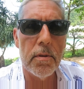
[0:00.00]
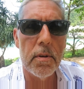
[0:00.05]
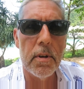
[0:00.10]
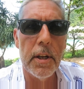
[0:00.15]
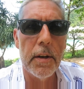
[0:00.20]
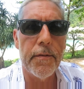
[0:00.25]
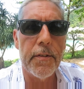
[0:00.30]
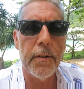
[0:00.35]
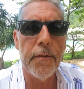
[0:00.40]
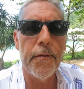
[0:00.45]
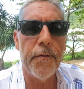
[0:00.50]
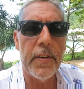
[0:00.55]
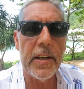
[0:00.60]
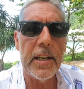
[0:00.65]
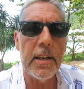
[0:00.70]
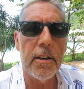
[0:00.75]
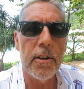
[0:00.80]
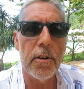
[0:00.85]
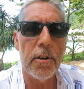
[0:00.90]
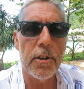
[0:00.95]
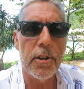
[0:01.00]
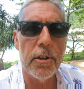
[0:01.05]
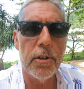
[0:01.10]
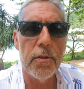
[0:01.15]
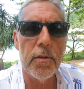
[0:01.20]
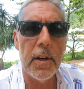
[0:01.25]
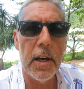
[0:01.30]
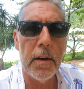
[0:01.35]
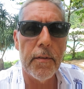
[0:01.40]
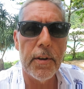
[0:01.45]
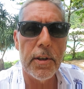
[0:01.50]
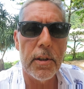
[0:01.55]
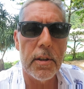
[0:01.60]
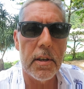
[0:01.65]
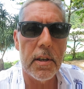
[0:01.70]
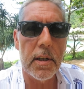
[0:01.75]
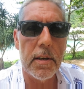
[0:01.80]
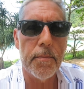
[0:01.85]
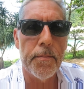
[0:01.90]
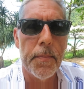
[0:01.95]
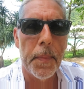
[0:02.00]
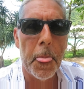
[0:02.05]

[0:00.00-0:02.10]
lift a finger to do everything.